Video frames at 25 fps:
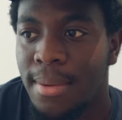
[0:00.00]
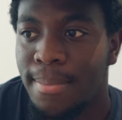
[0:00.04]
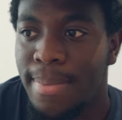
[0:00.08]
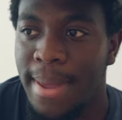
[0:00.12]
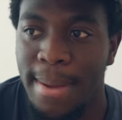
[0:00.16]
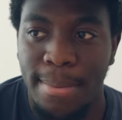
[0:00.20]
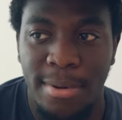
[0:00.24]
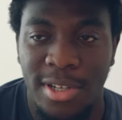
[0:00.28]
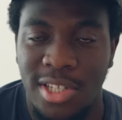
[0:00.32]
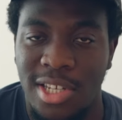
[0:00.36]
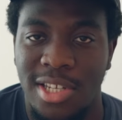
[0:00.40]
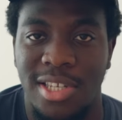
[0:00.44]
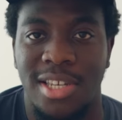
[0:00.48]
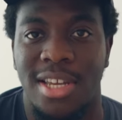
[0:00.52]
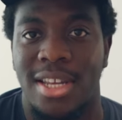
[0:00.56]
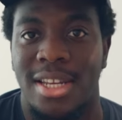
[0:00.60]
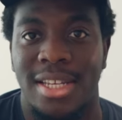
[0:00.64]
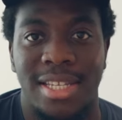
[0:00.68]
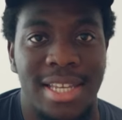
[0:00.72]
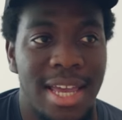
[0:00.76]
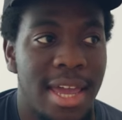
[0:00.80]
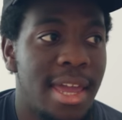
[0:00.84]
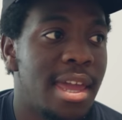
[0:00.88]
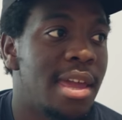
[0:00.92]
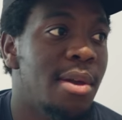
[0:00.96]
people are just
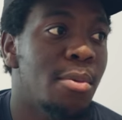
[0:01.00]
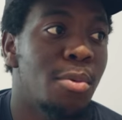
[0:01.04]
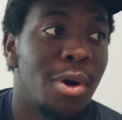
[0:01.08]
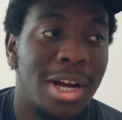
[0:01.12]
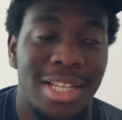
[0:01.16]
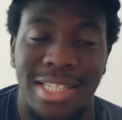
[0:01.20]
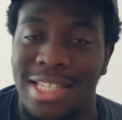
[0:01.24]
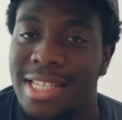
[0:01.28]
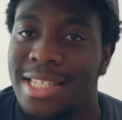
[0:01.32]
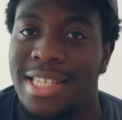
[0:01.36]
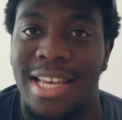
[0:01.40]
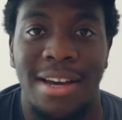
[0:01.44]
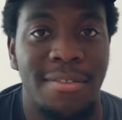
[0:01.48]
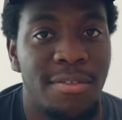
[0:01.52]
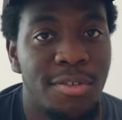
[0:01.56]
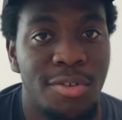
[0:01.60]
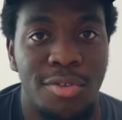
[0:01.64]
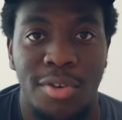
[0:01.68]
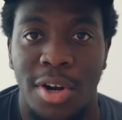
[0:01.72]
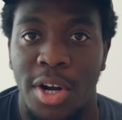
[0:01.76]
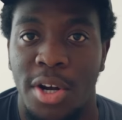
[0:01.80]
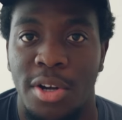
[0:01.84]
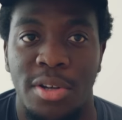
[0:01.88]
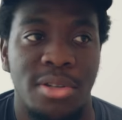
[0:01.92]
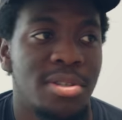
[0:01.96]
gonna say he worked at
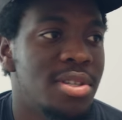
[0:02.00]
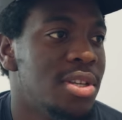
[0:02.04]
Savile Row,